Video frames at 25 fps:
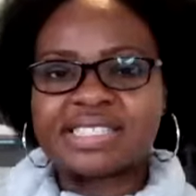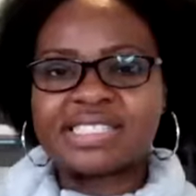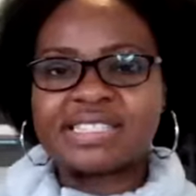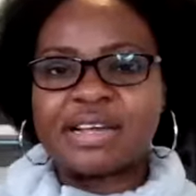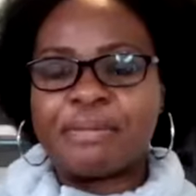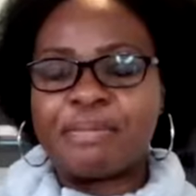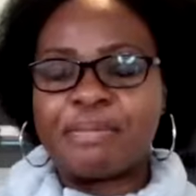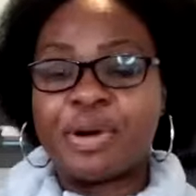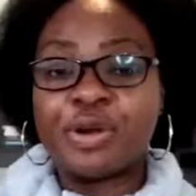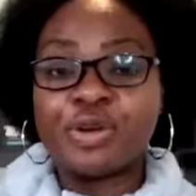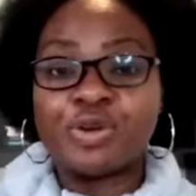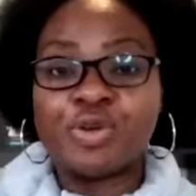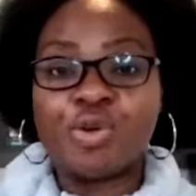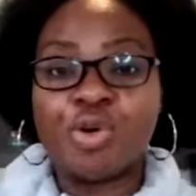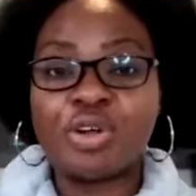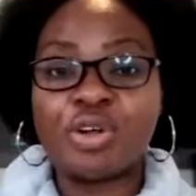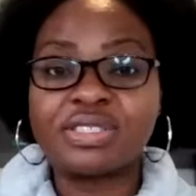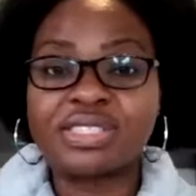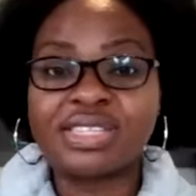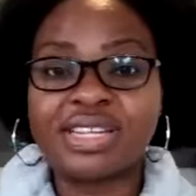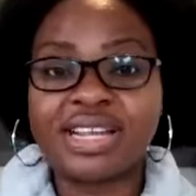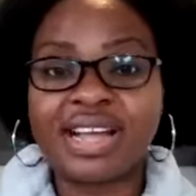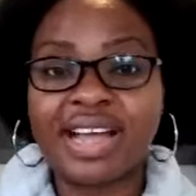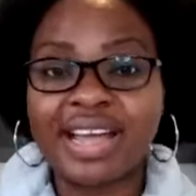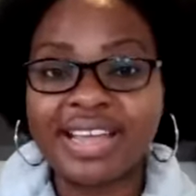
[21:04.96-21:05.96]
us about
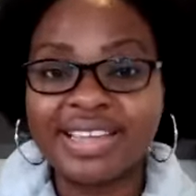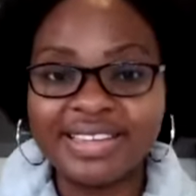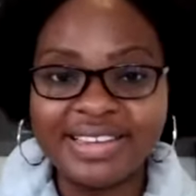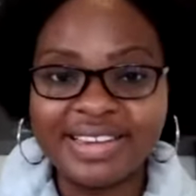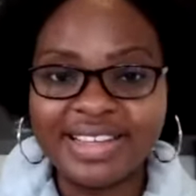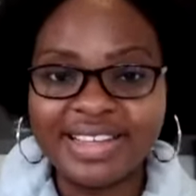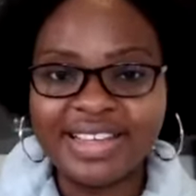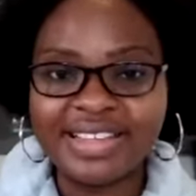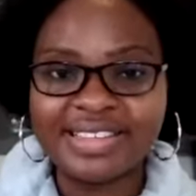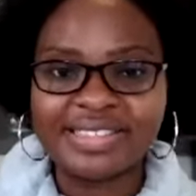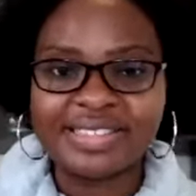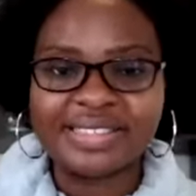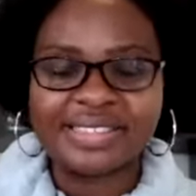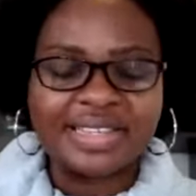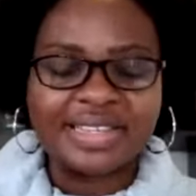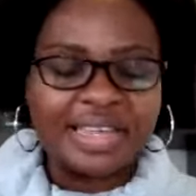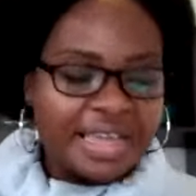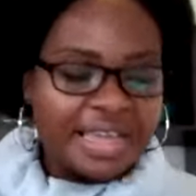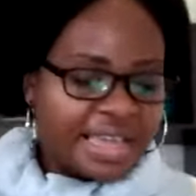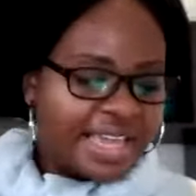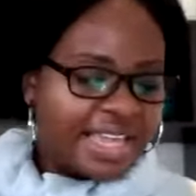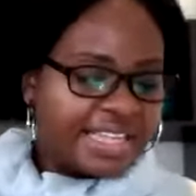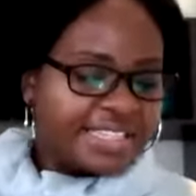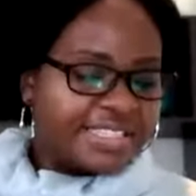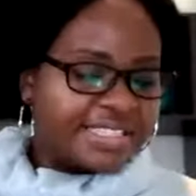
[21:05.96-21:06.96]
God's kindness.
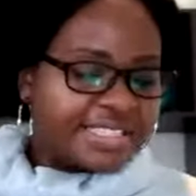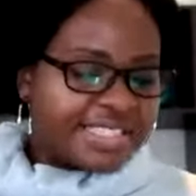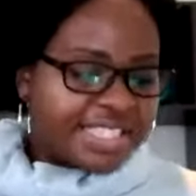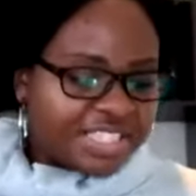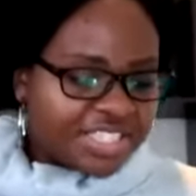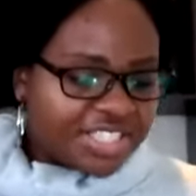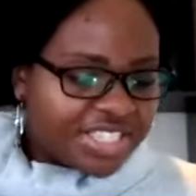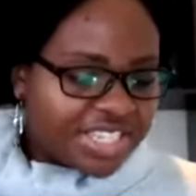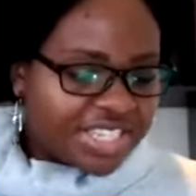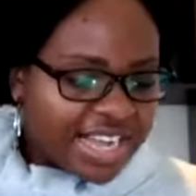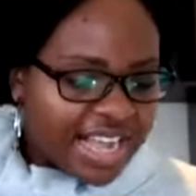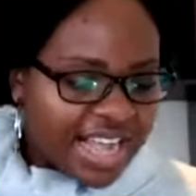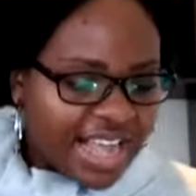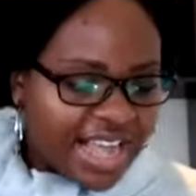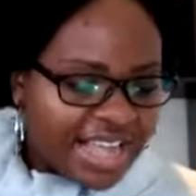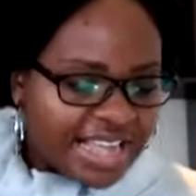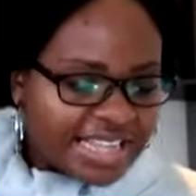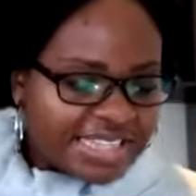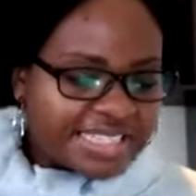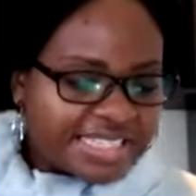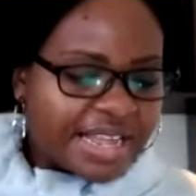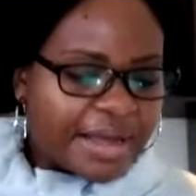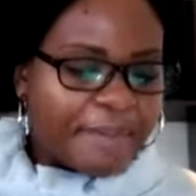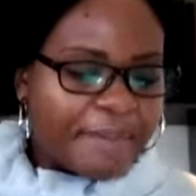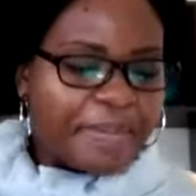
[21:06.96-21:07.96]
It's teaching
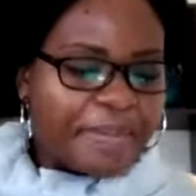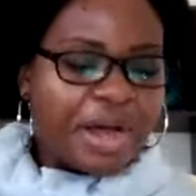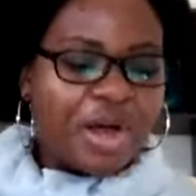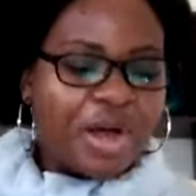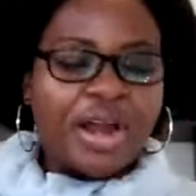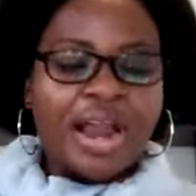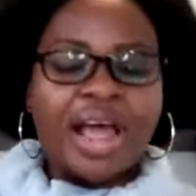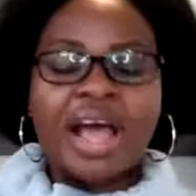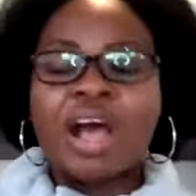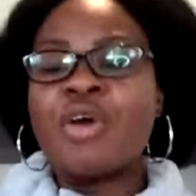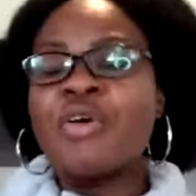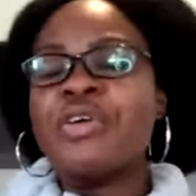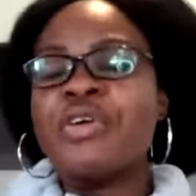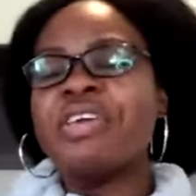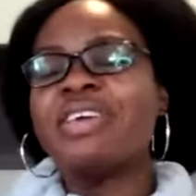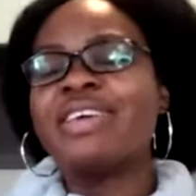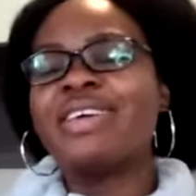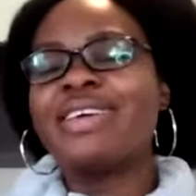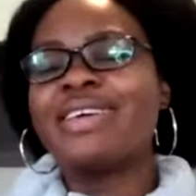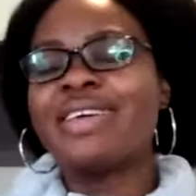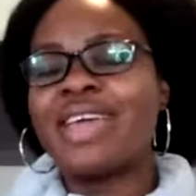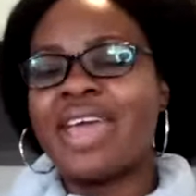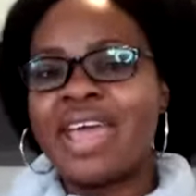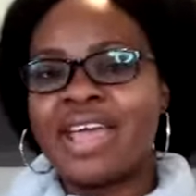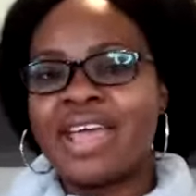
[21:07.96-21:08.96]
us about how
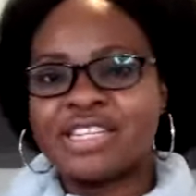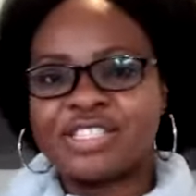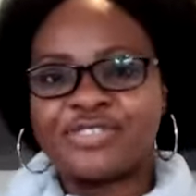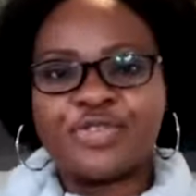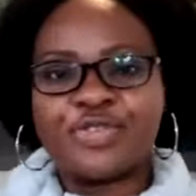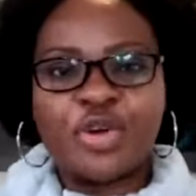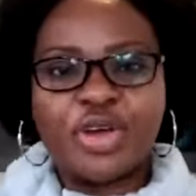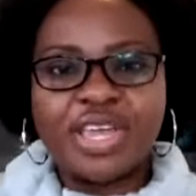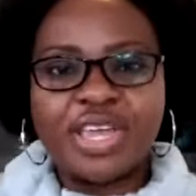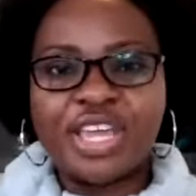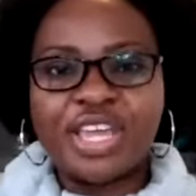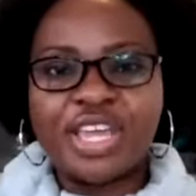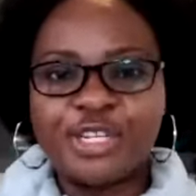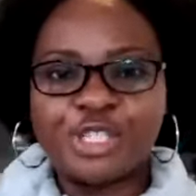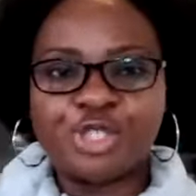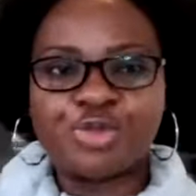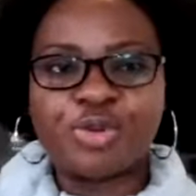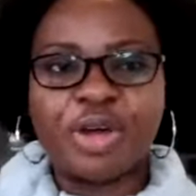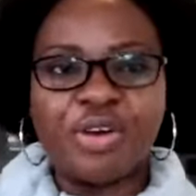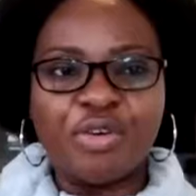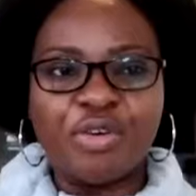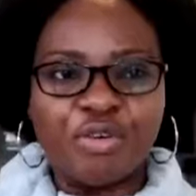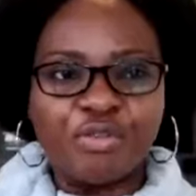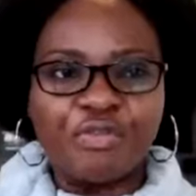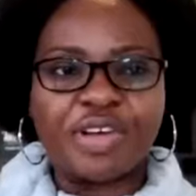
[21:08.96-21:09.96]
he cares for each
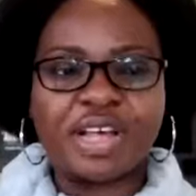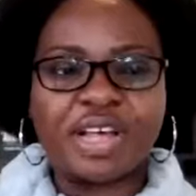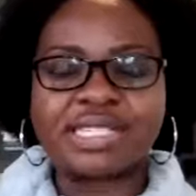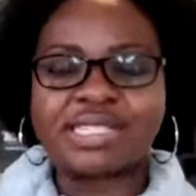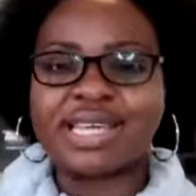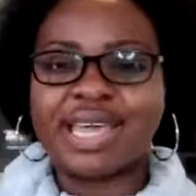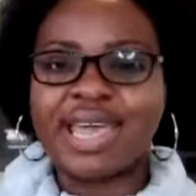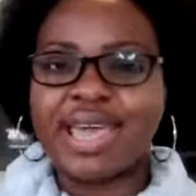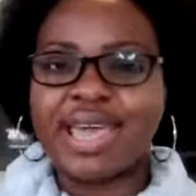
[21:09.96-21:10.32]
one of us.